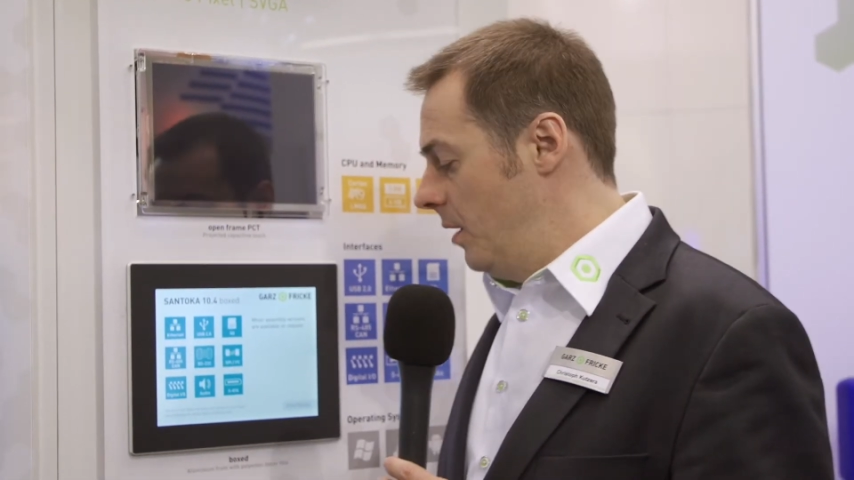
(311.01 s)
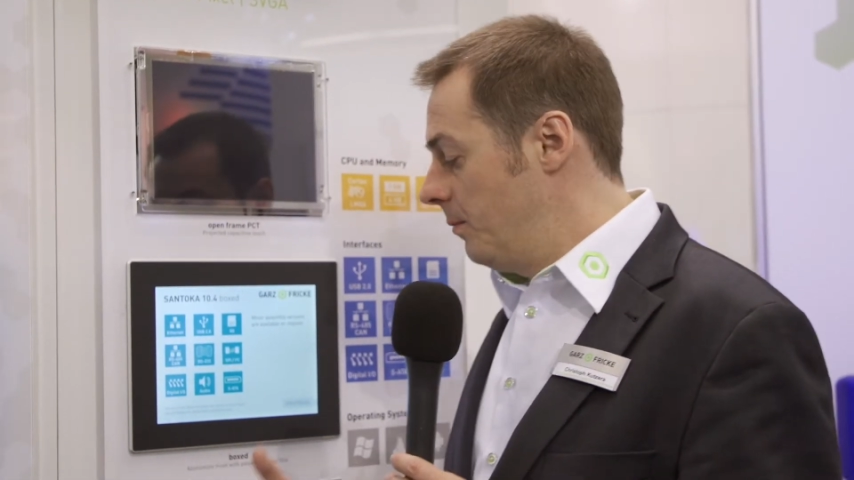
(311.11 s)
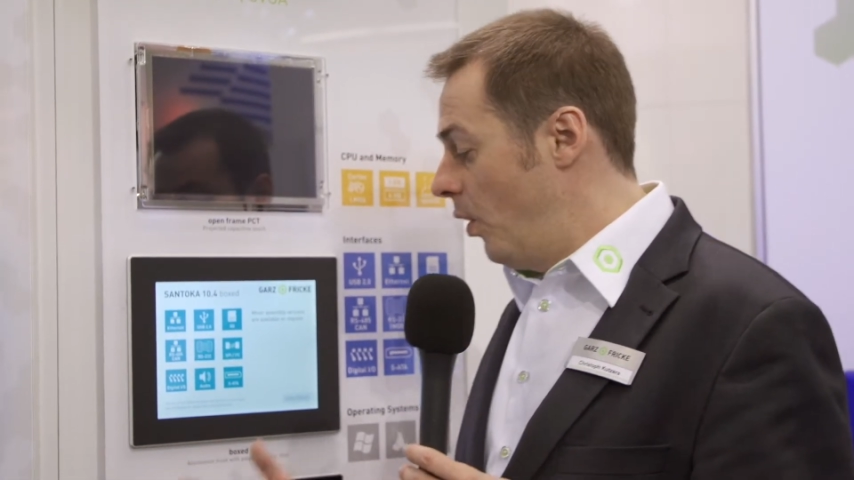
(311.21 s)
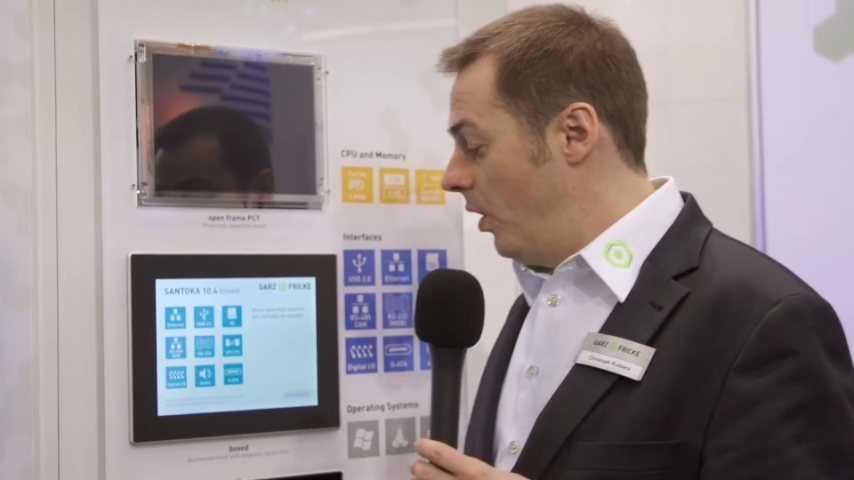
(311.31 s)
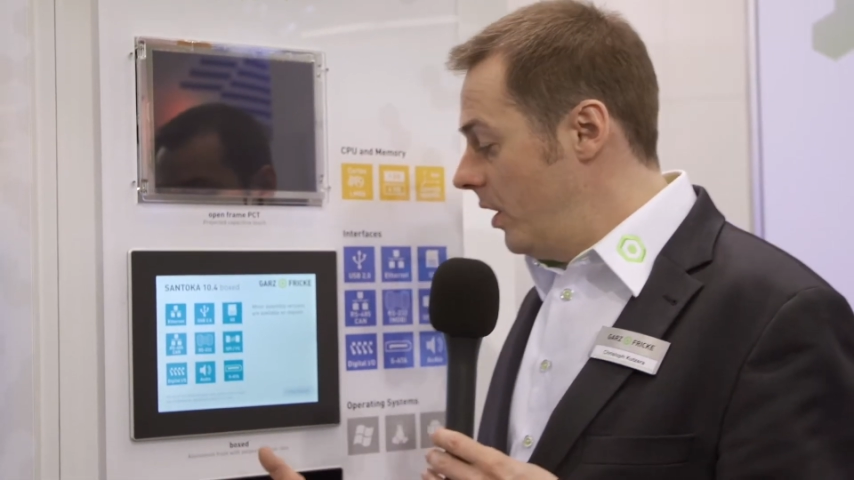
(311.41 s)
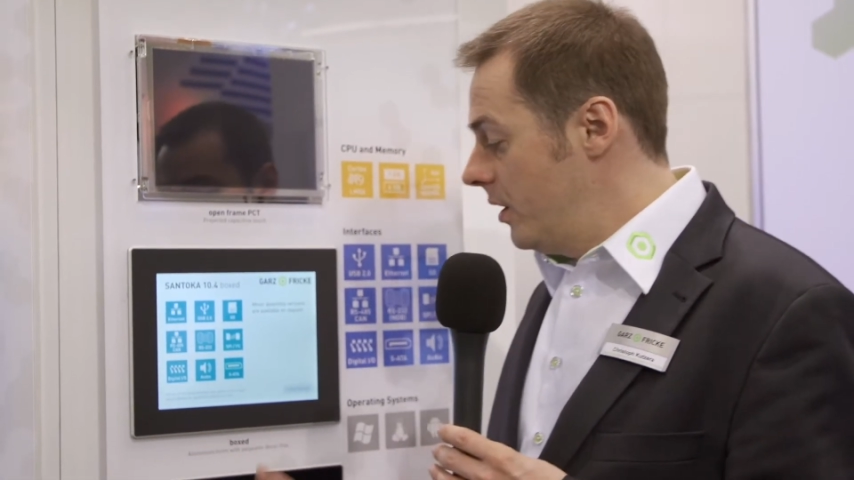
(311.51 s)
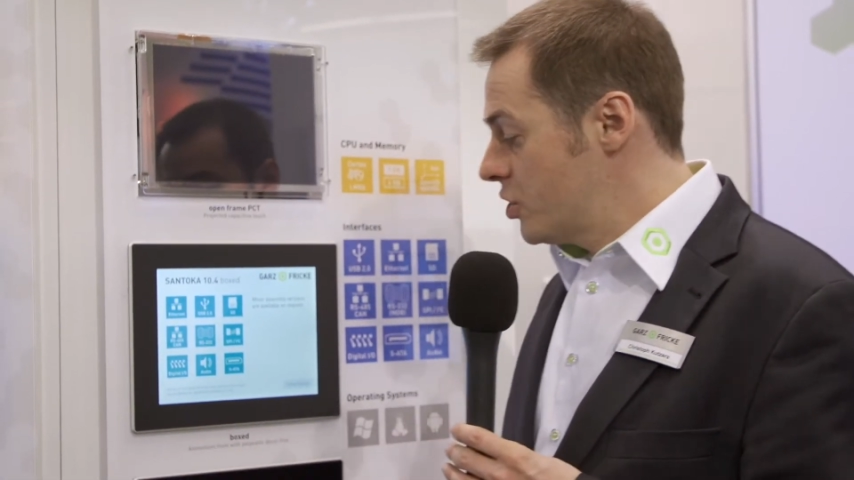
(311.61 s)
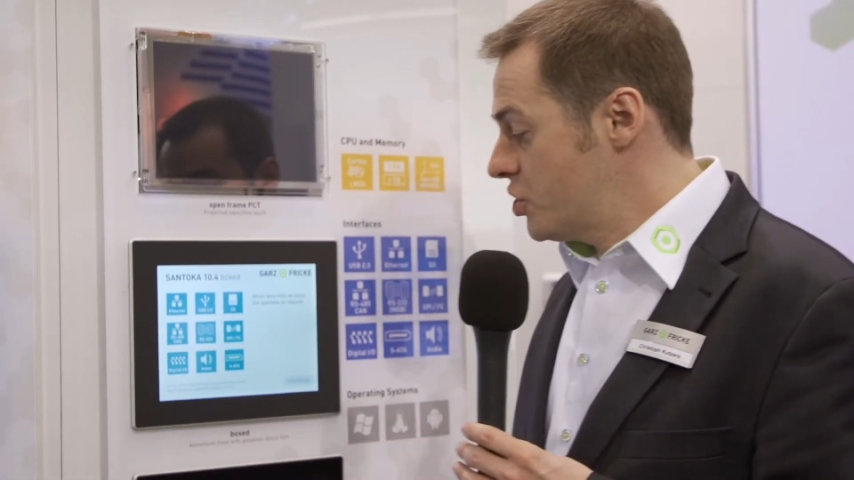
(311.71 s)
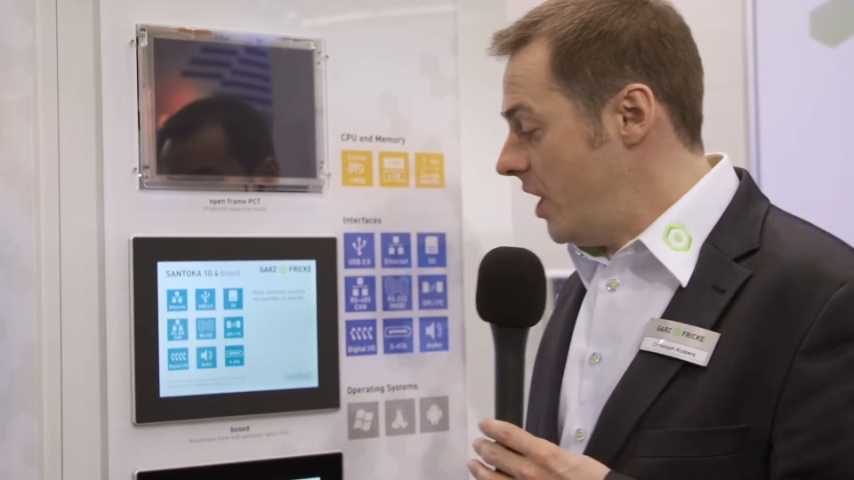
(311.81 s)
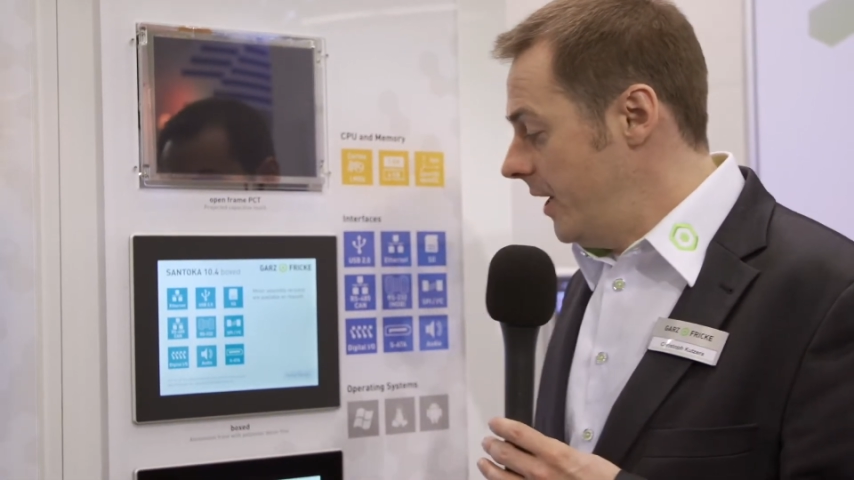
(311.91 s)
more
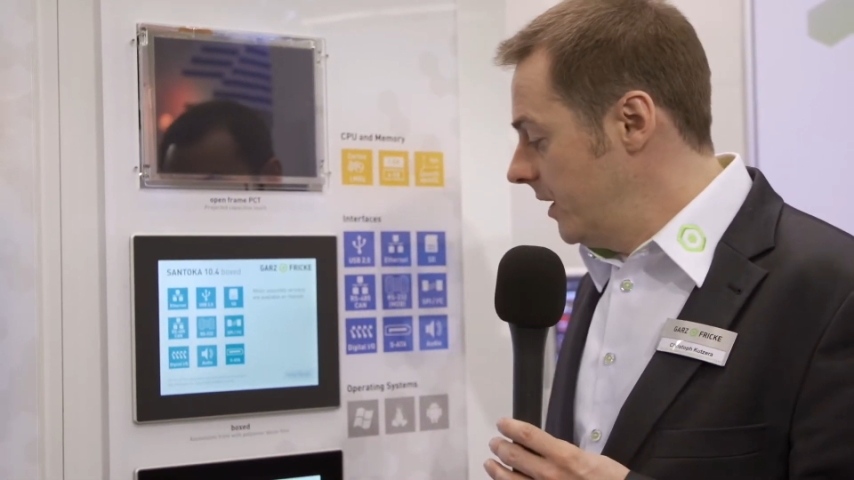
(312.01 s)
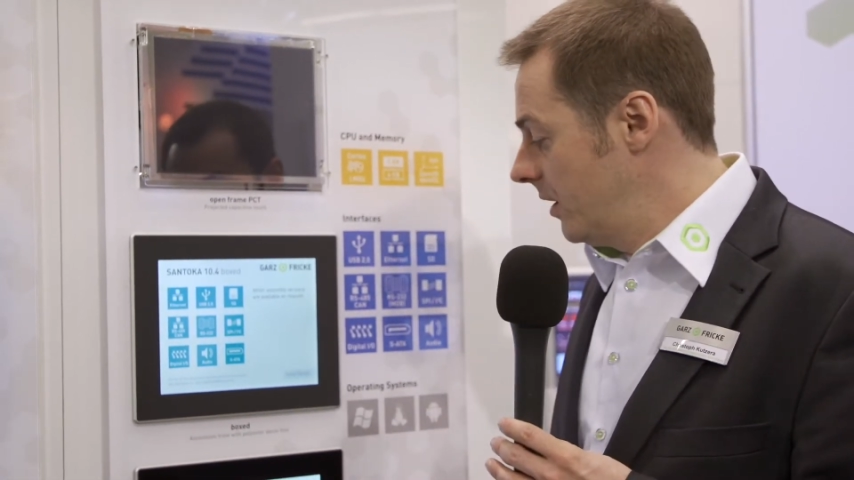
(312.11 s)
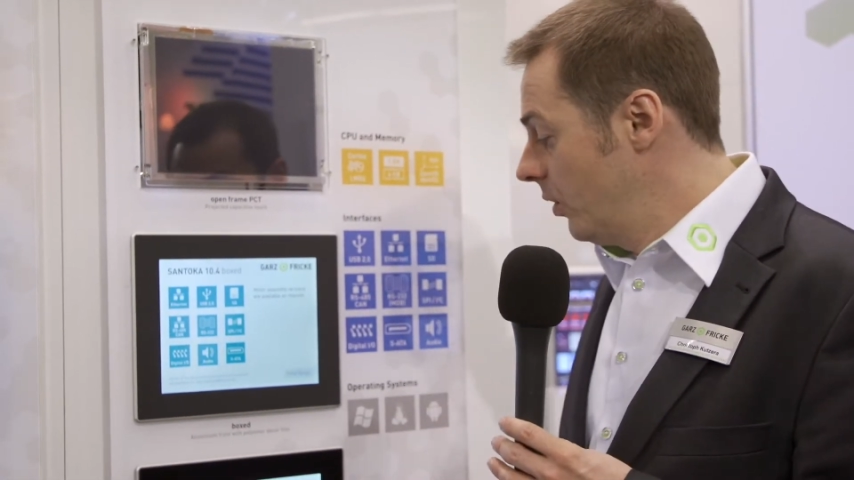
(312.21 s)
shiny